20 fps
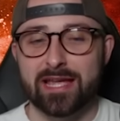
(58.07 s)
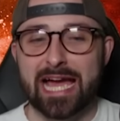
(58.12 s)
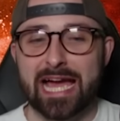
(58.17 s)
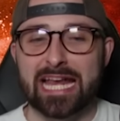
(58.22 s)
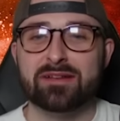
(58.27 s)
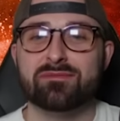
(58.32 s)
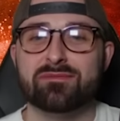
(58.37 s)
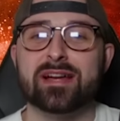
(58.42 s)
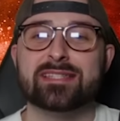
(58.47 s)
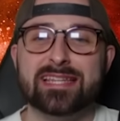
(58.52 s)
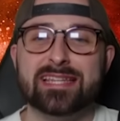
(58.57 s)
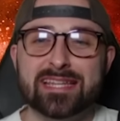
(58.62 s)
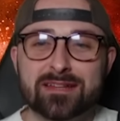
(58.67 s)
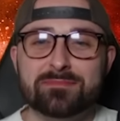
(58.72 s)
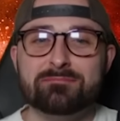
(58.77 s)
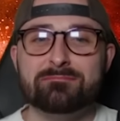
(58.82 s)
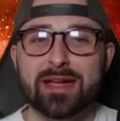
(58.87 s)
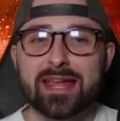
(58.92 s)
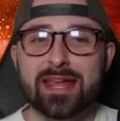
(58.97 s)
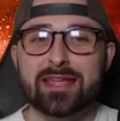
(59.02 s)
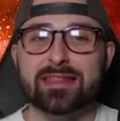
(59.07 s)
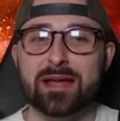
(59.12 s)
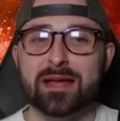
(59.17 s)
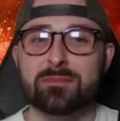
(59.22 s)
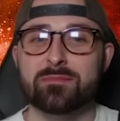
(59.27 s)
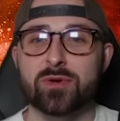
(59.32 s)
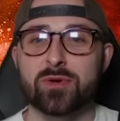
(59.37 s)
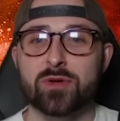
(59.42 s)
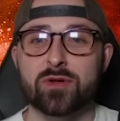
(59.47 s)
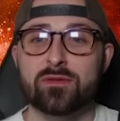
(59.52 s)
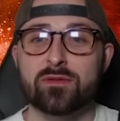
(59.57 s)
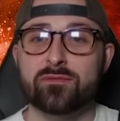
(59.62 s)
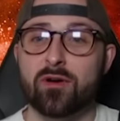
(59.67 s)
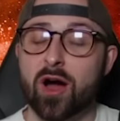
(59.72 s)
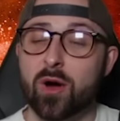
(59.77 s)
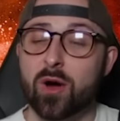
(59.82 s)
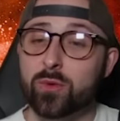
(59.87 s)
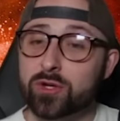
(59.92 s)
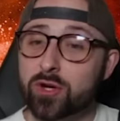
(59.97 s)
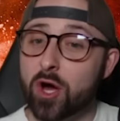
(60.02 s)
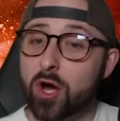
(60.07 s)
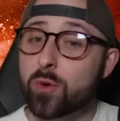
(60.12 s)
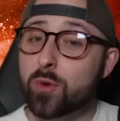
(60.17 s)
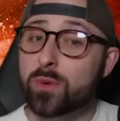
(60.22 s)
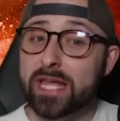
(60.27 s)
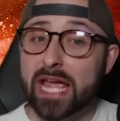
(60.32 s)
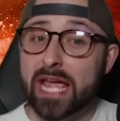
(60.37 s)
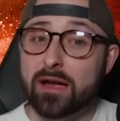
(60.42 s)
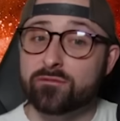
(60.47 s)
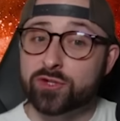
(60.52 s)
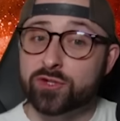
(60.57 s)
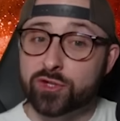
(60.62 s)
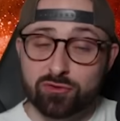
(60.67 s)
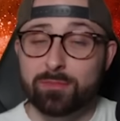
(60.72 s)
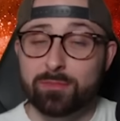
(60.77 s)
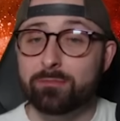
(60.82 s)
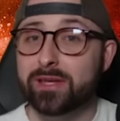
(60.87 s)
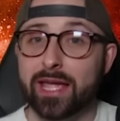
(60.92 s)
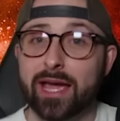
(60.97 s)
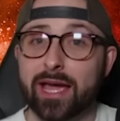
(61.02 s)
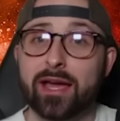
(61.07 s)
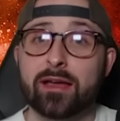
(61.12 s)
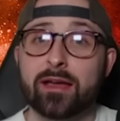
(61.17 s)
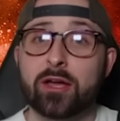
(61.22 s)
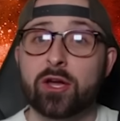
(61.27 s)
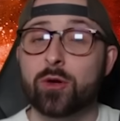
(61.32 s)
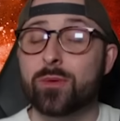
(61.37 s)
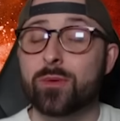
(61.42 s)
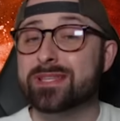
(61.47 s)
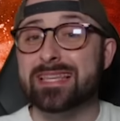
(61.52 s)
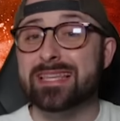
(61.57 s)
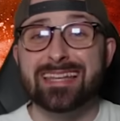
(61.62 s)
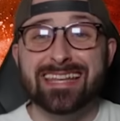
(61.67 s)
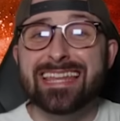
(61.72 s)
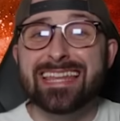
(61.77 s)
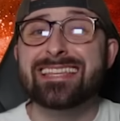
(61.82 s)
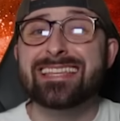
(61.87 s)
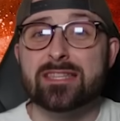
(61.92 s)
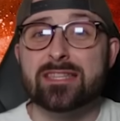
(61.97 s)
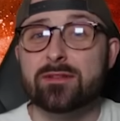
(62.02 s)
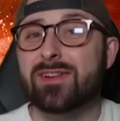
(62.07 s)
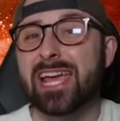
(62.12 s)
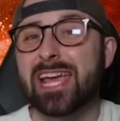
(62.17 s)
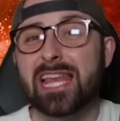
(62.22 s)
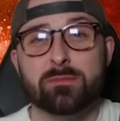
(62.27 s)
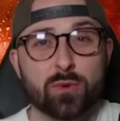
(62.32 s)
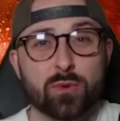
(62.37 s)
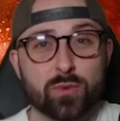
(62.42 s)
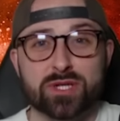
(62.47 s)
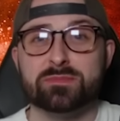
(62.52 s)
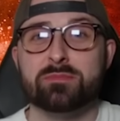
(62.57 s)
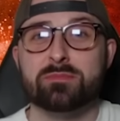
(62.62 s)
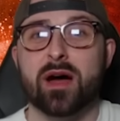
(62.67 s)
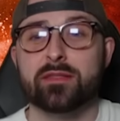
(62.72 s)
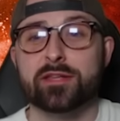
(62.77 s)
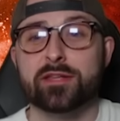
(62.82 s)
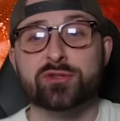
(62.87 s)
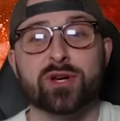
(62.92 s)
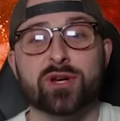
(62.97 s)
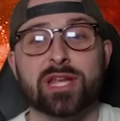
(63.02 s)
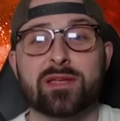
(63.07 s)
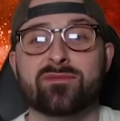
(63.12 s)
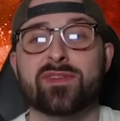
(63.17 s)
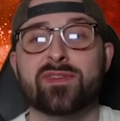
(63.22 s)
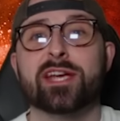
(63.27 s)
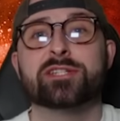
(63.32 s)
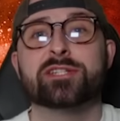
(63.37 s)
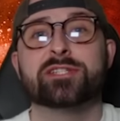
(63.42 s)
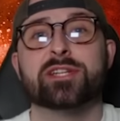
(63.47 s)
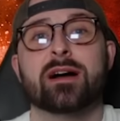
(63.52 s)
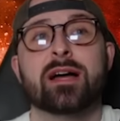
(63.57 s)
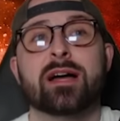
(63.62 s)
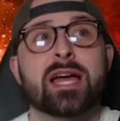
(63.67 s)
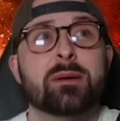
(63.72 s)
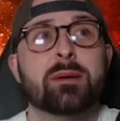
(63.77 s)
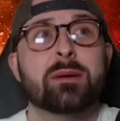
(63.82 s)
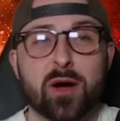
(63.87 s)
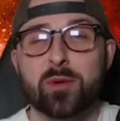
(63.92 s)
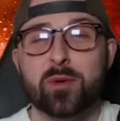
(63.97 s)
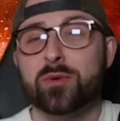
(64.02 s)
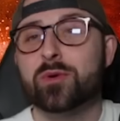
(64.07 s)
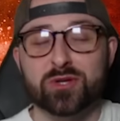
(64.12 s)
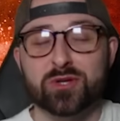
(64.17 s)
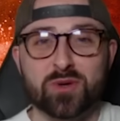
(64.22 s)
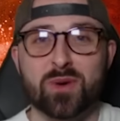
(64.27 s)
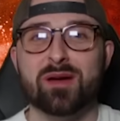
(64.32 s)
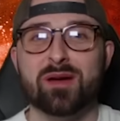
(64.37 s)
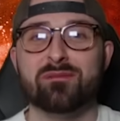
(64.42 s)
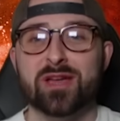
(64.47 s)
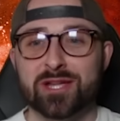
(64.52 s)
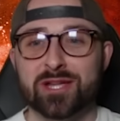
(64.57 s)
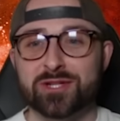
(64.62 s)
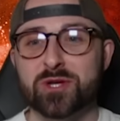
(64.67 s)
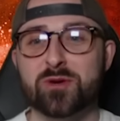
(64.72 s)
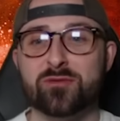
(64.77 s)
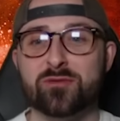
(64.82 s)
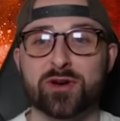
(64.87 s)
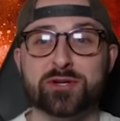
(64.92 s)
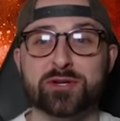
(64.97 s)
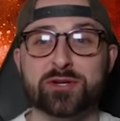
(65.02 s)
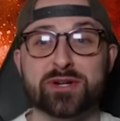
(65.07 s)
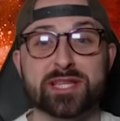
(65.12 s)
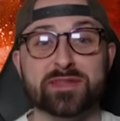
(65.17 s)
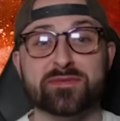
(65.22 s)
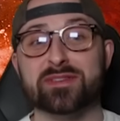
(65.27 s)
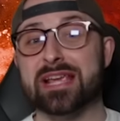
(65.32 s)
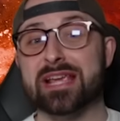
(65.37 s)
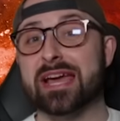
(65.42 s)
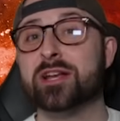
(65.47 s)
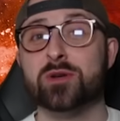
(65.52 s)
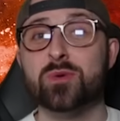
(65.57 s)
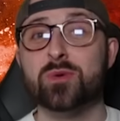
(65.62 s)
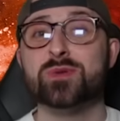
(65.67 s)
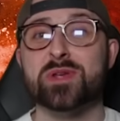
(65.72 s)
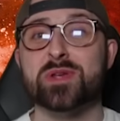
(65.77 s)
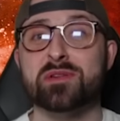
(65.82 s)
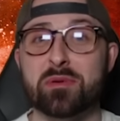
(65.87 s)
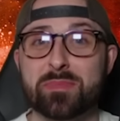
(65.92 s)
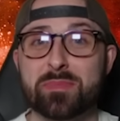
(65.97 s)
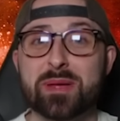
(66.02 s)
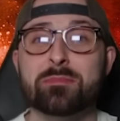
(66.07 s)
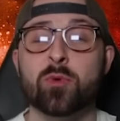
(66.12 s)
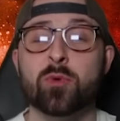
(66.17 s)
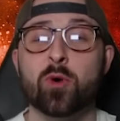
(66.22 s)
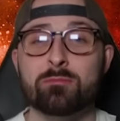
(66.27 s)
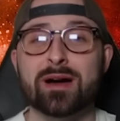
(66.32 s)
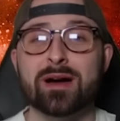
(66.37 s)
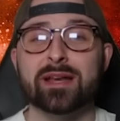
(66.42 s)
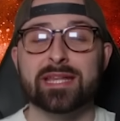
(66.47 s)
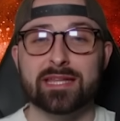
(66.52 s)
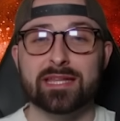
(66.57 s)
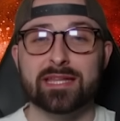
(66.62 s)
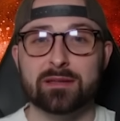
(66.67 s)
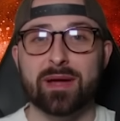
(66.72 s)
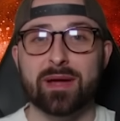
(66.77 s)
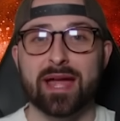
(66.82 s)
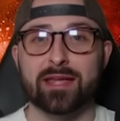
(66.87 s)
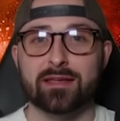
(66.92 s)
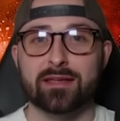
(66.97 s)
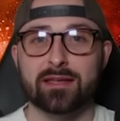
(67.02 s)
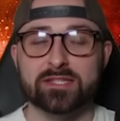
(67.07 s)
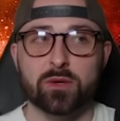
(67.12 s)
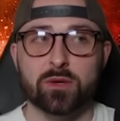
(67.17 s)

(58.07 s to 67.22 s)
And if I didn't make that move, I not only have Trippier, who is at least available despite the tricky fixture, but I would also have 2 free transfers and I'd also have a bit more money in the bank.